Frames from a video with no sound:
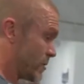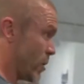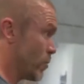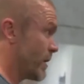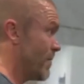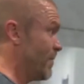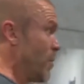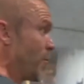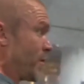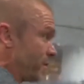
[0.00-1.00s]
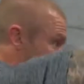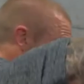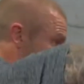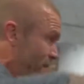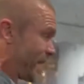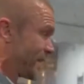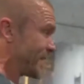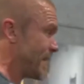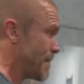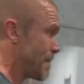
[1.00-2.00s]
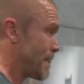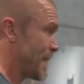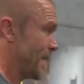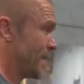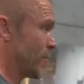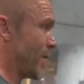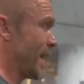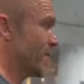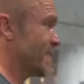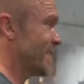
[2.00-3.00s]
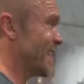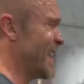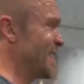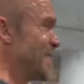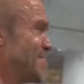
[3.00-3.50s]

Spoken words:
Don't come forward, don't do this. Right out to the sides.